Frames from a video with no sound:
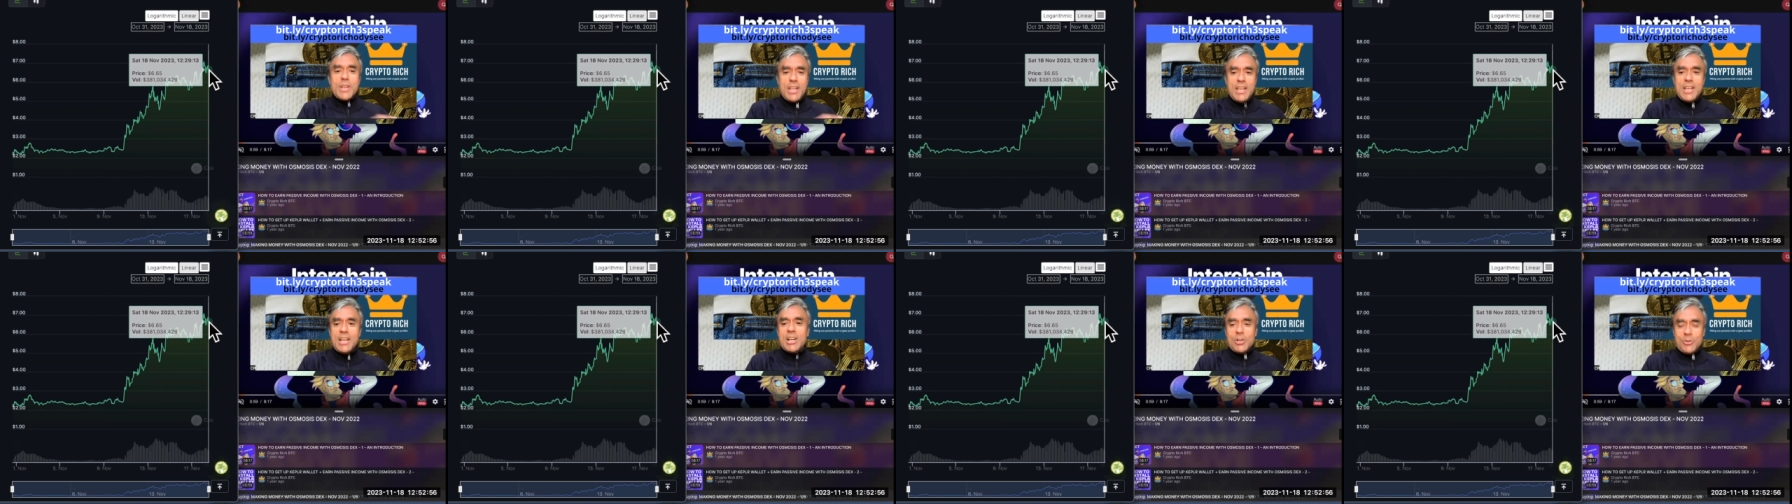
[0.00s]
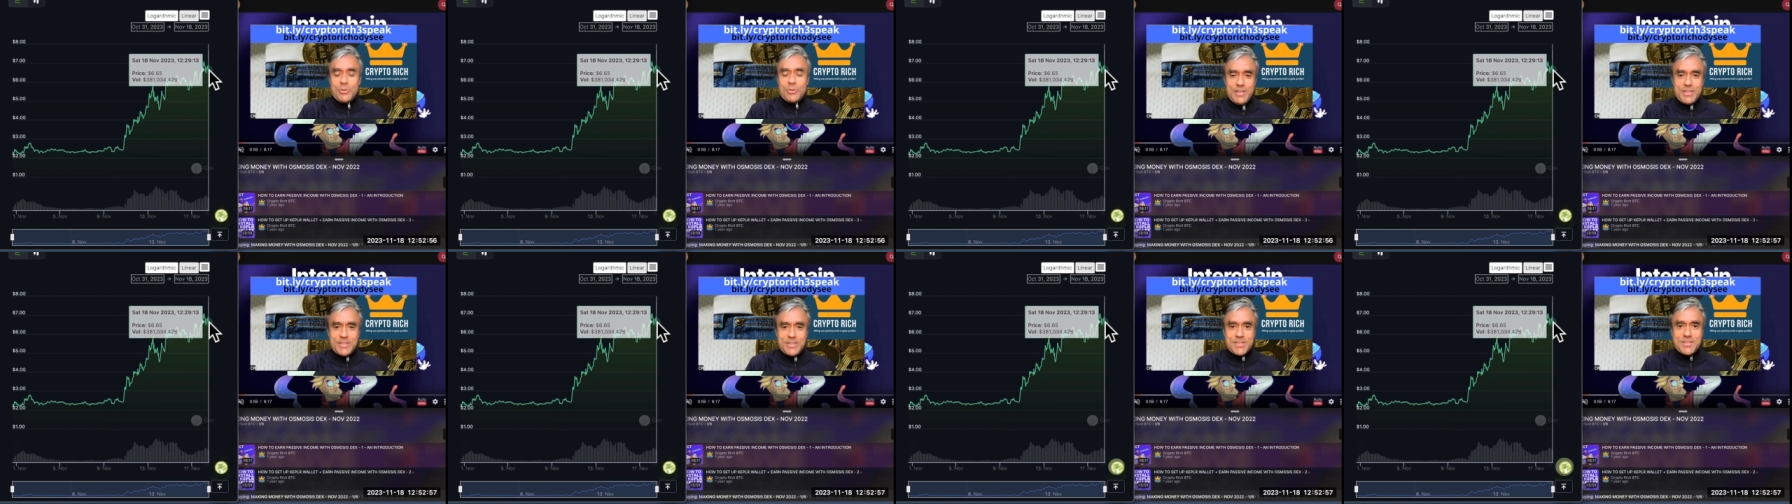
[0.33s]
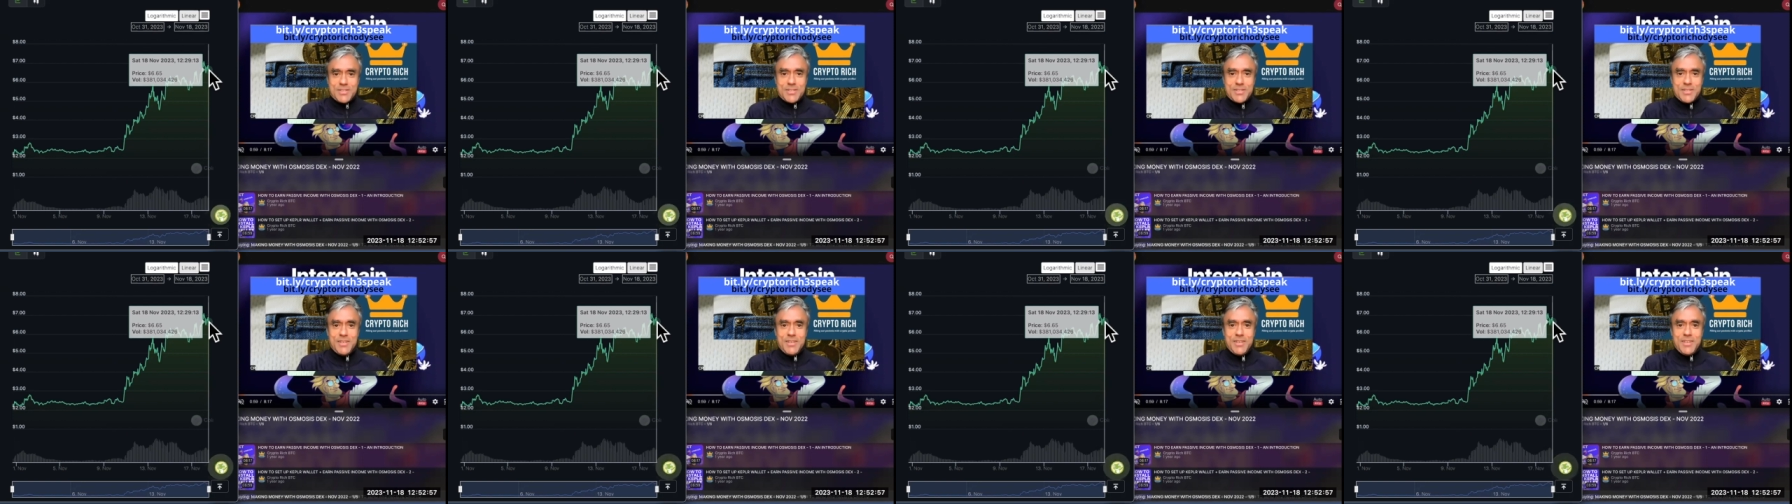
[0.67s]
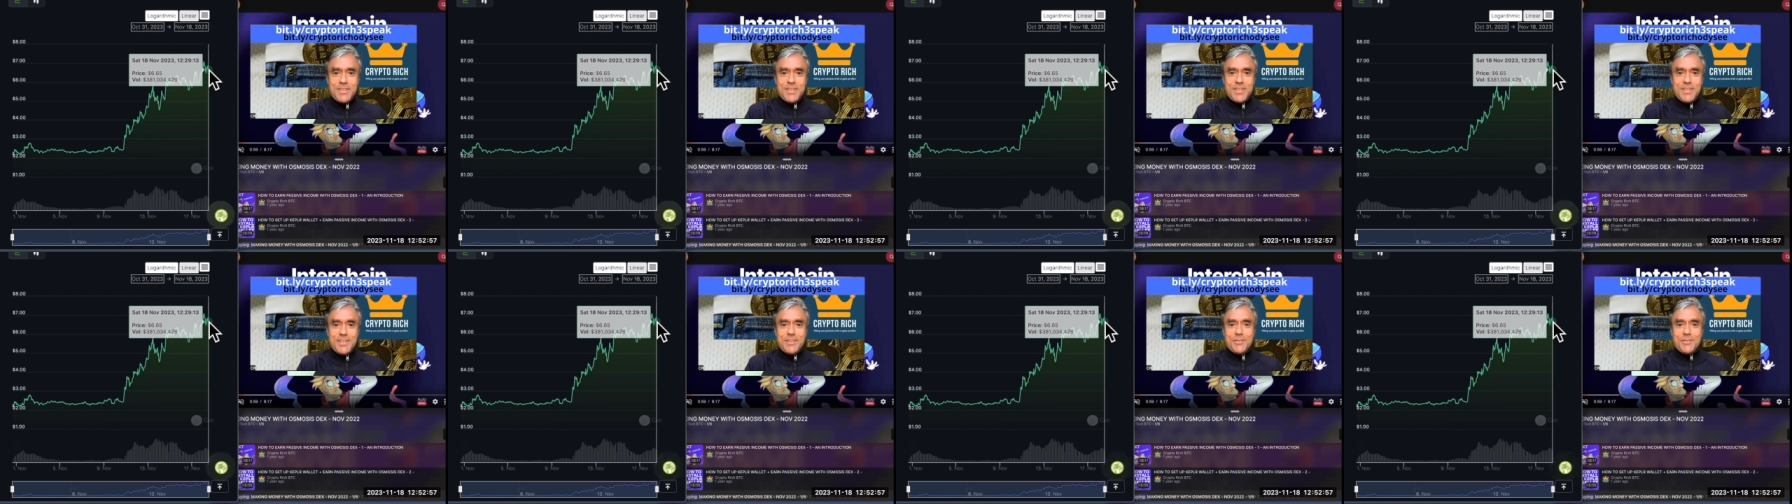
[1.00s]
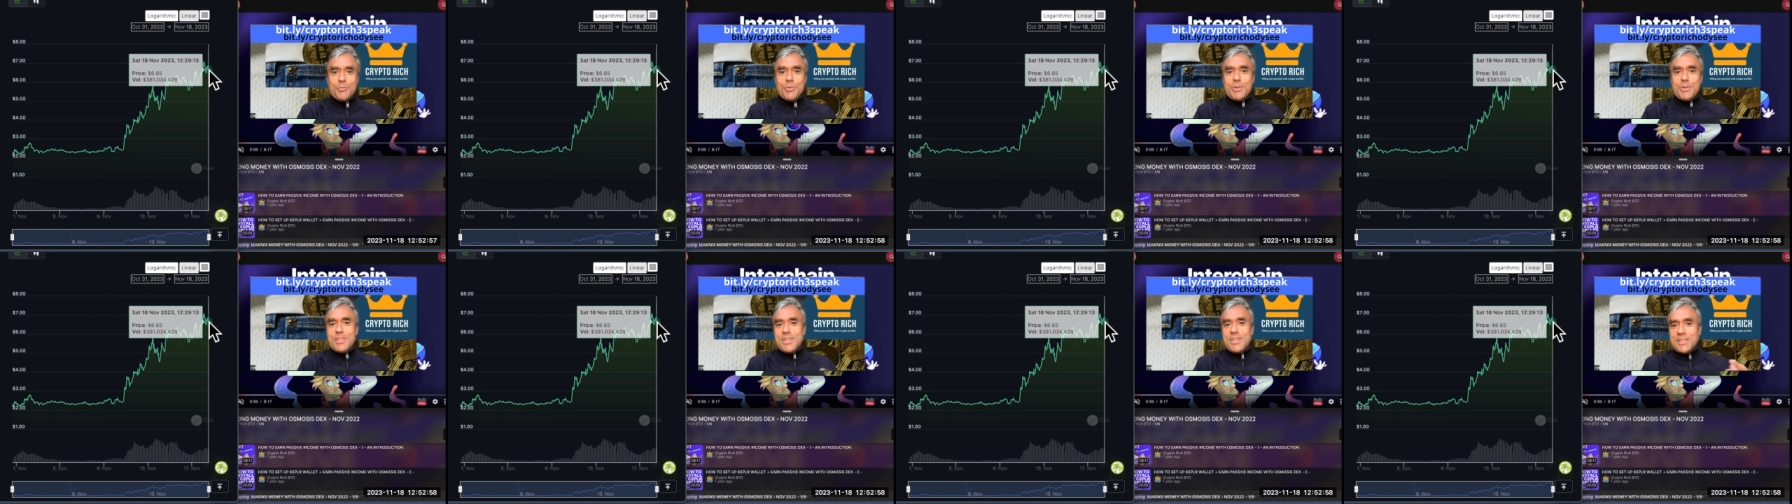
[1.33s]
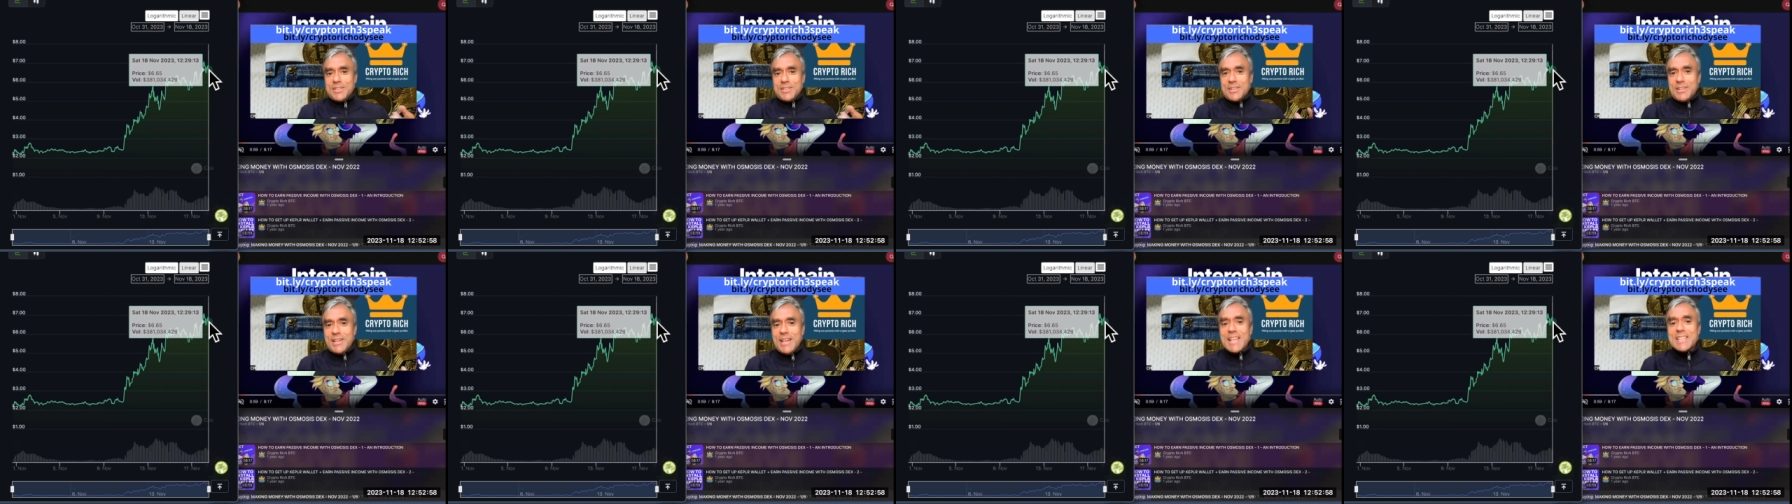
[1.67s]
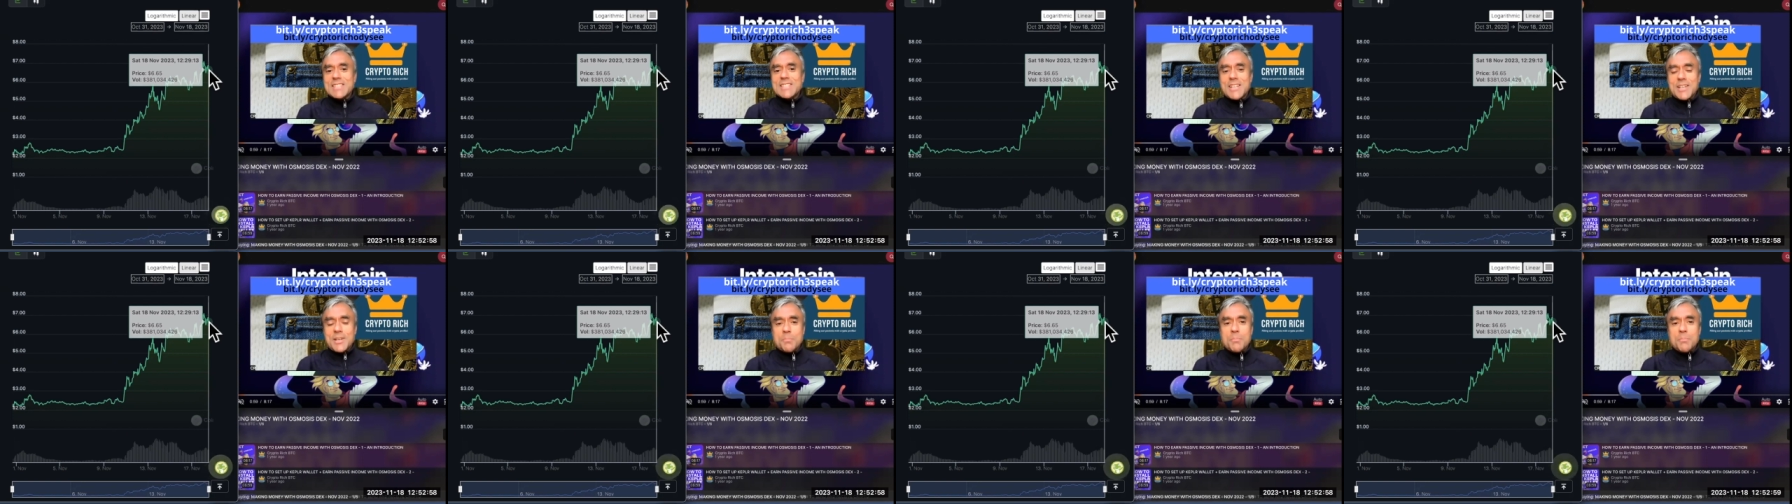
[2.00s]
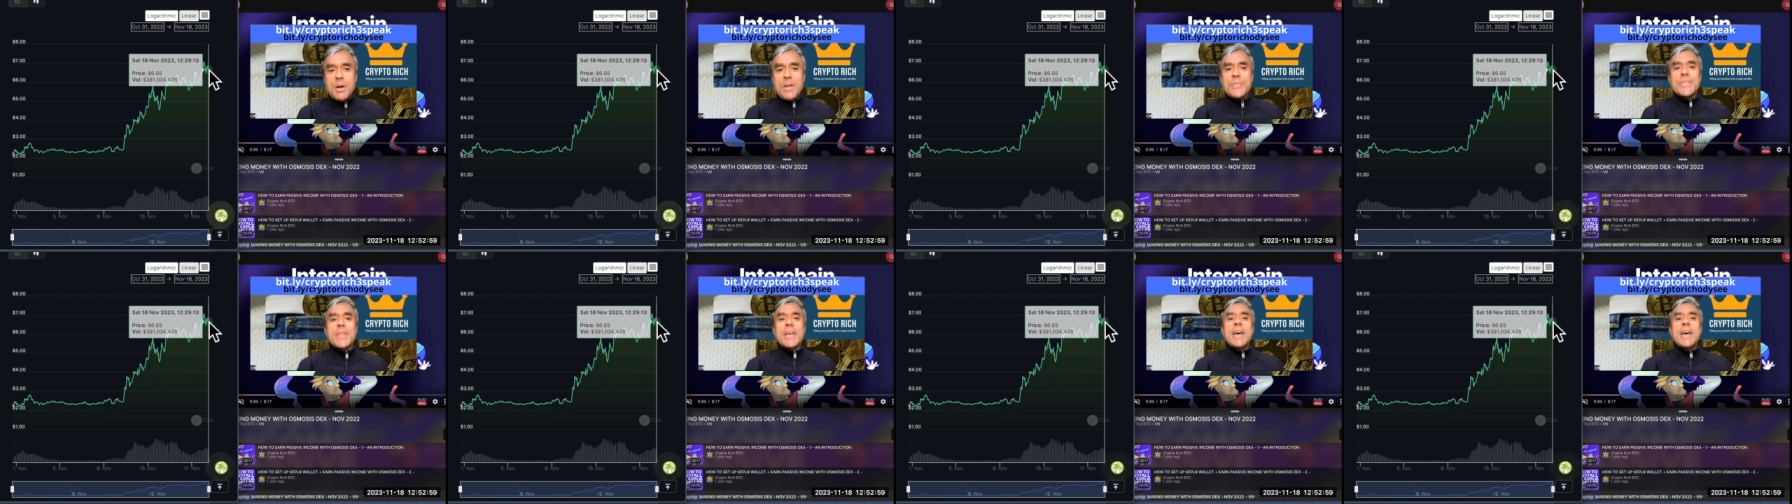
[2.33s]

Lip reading: increase within less than a month.